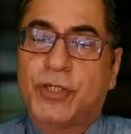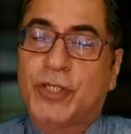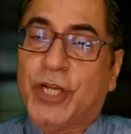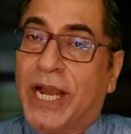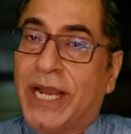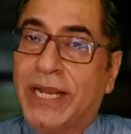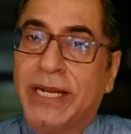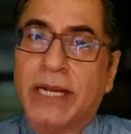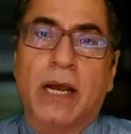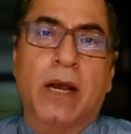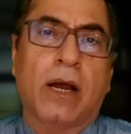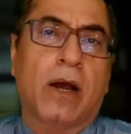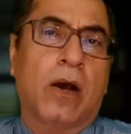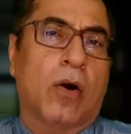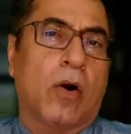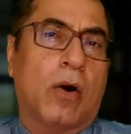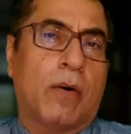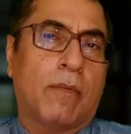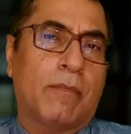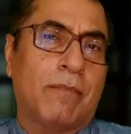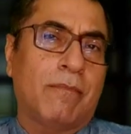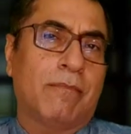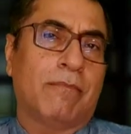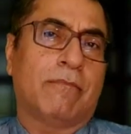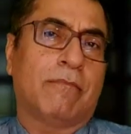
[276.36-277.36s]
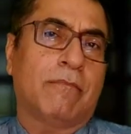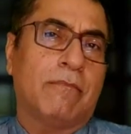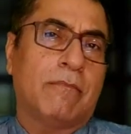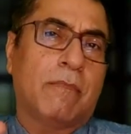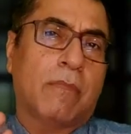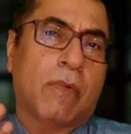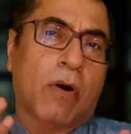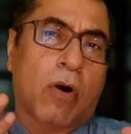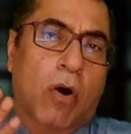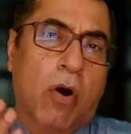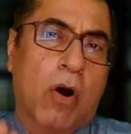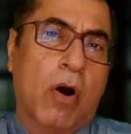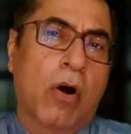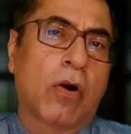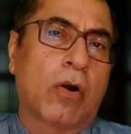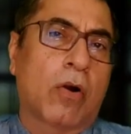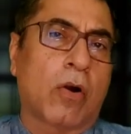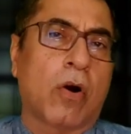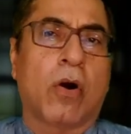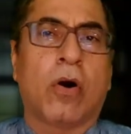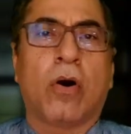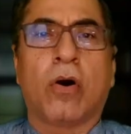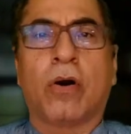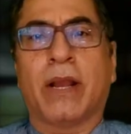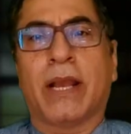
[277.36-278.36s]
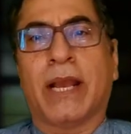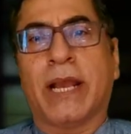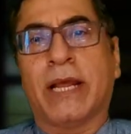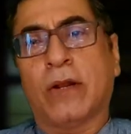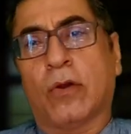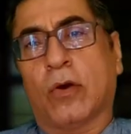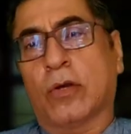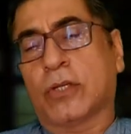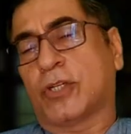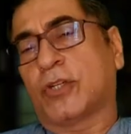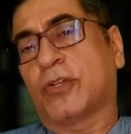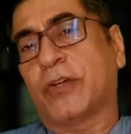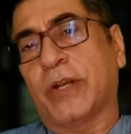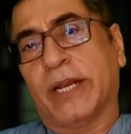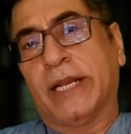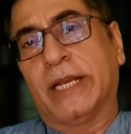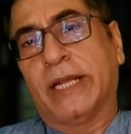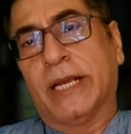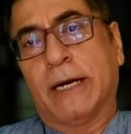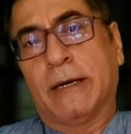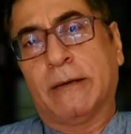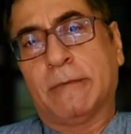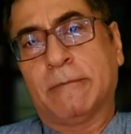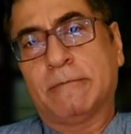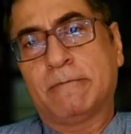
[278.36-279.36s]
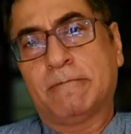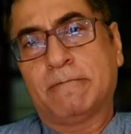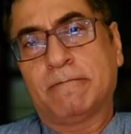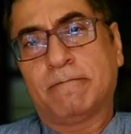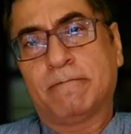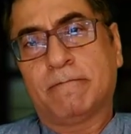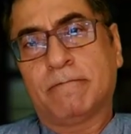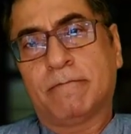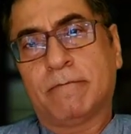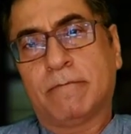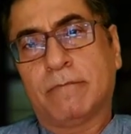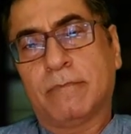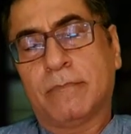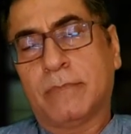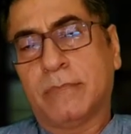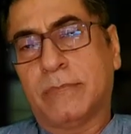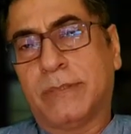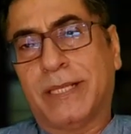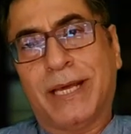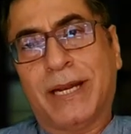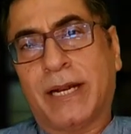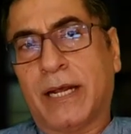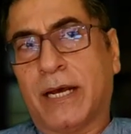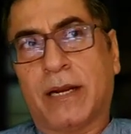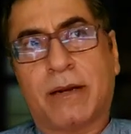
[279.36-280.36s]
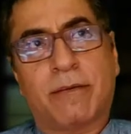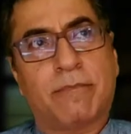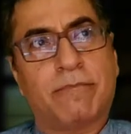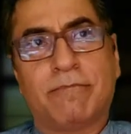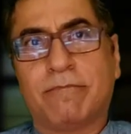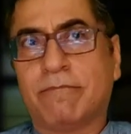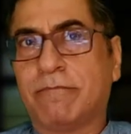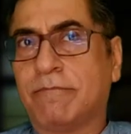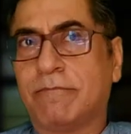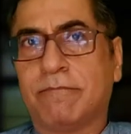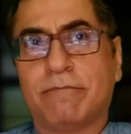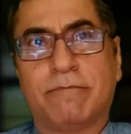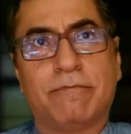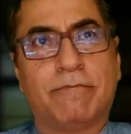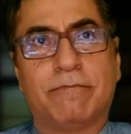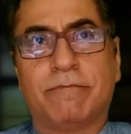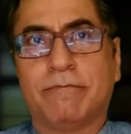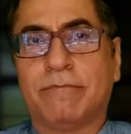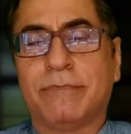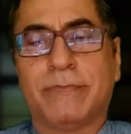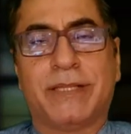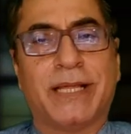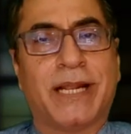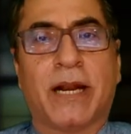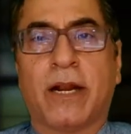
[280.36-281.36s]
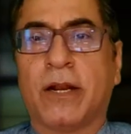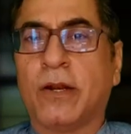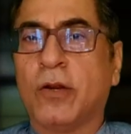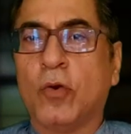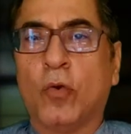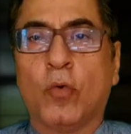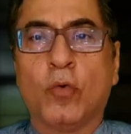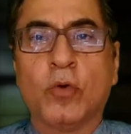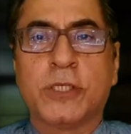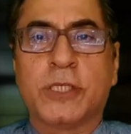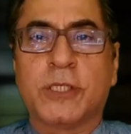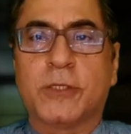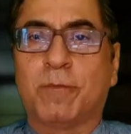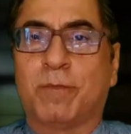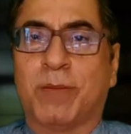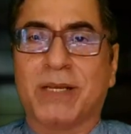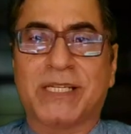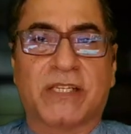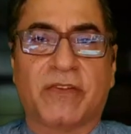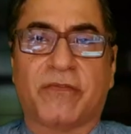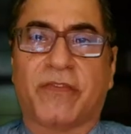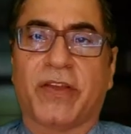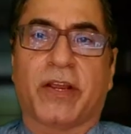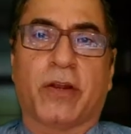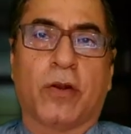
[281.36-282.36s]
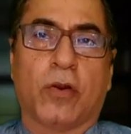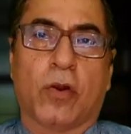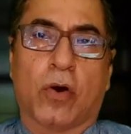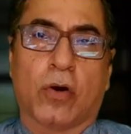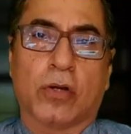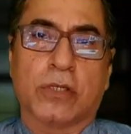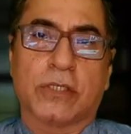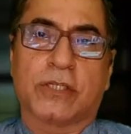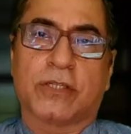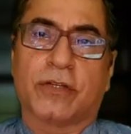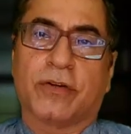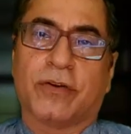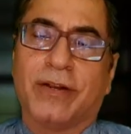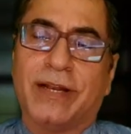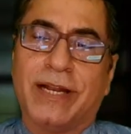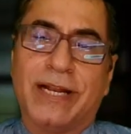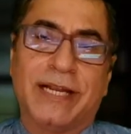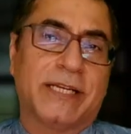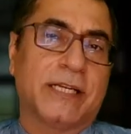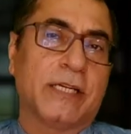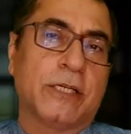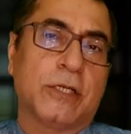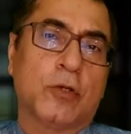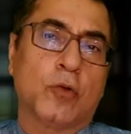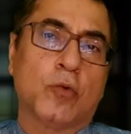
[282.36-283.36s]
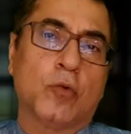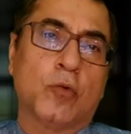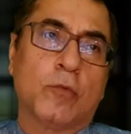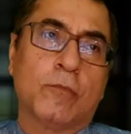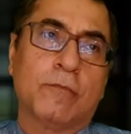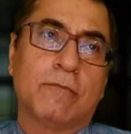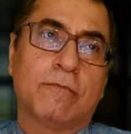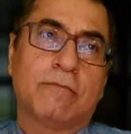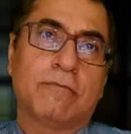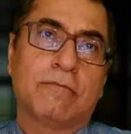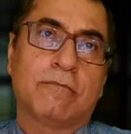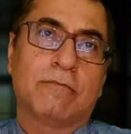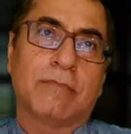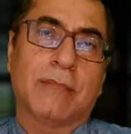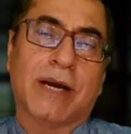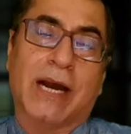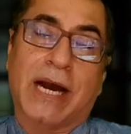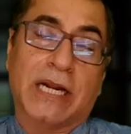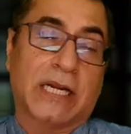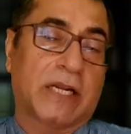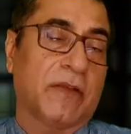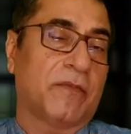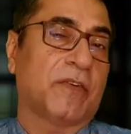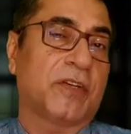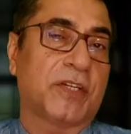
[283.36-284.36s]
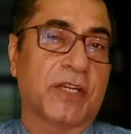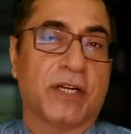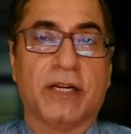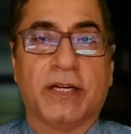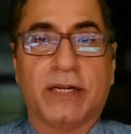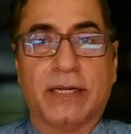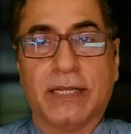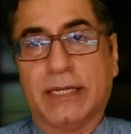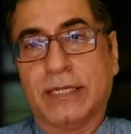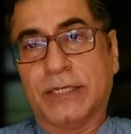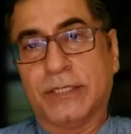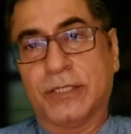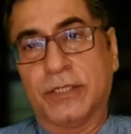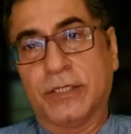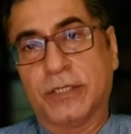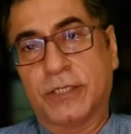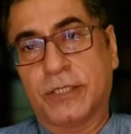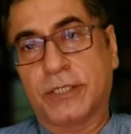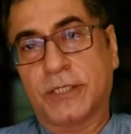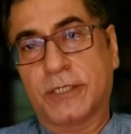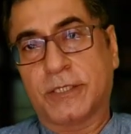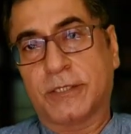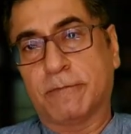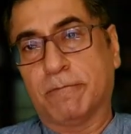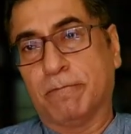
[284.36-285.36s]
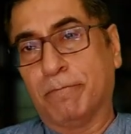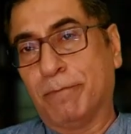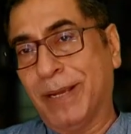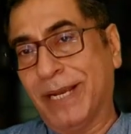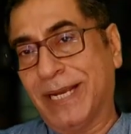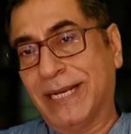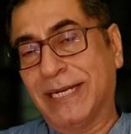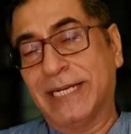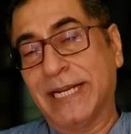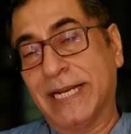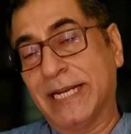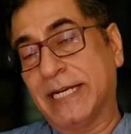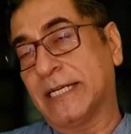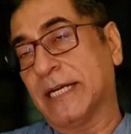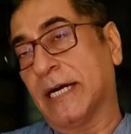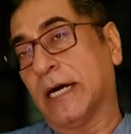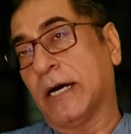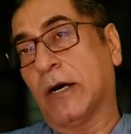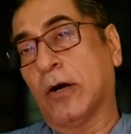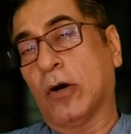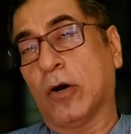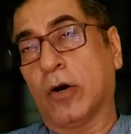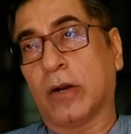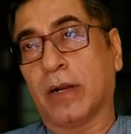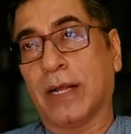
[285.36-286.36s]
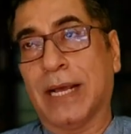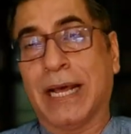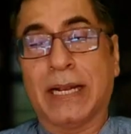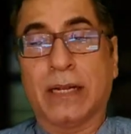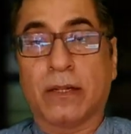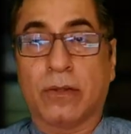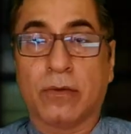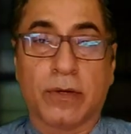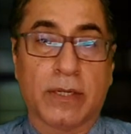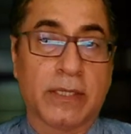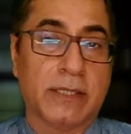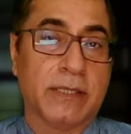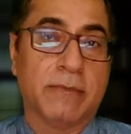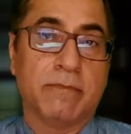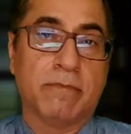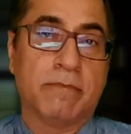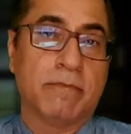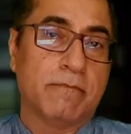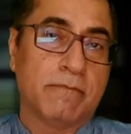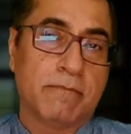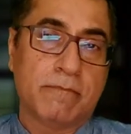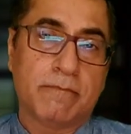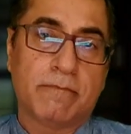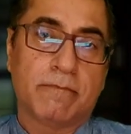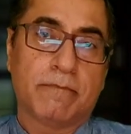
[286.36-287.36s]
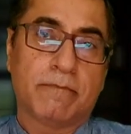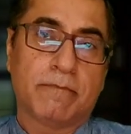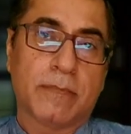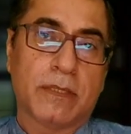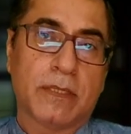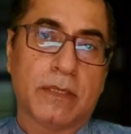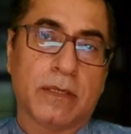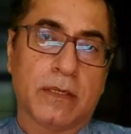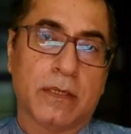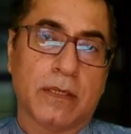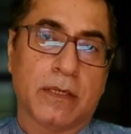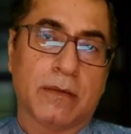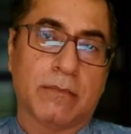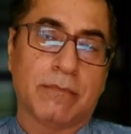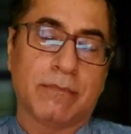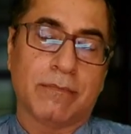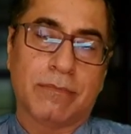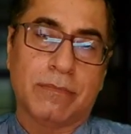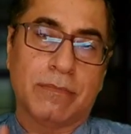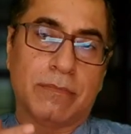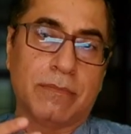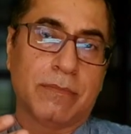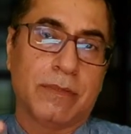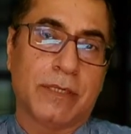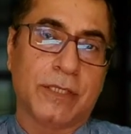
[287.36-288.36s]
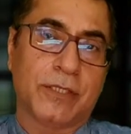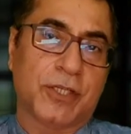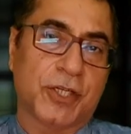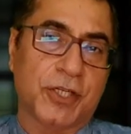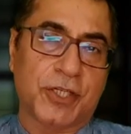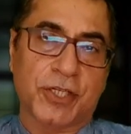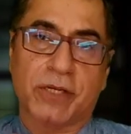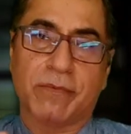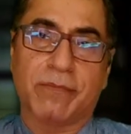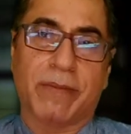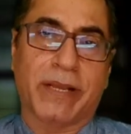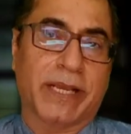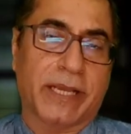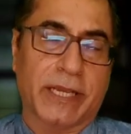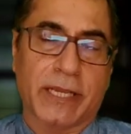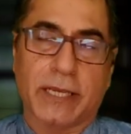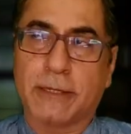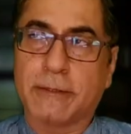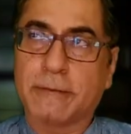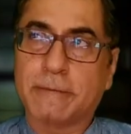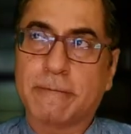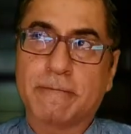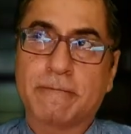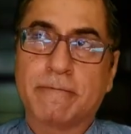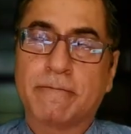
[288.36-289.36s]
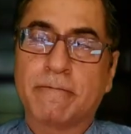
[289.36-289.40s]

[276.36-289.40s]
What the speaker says: China, Hong Kong, and Australia, there are no specific laws relating to artificial intelligence, big data, or algorithm decision making.